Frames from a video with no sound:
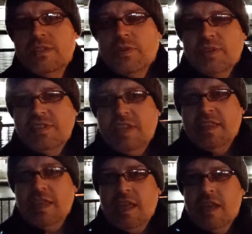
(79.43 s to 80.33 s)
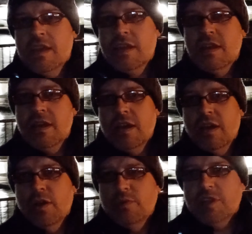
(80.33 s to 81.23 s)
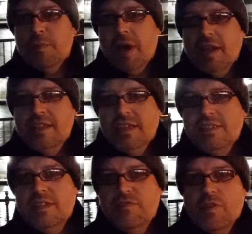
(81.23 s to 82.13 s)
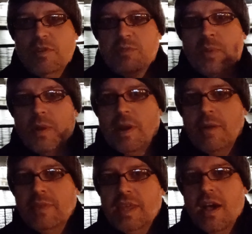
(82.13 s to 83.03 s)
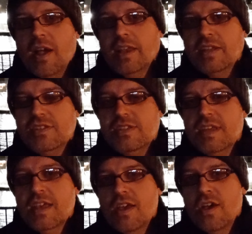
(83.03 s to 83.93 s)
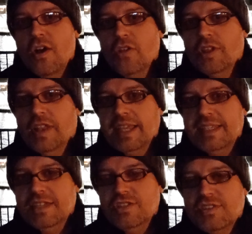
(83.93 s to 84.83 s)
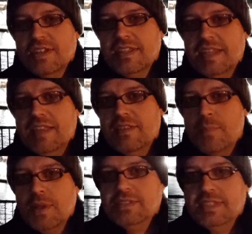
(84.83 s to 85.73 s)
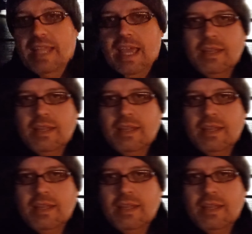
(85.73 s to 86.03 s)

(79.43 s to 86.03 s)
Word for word: So you can see the hotel behind us, the phone is blowing out the highlights on the lighting just underneath the building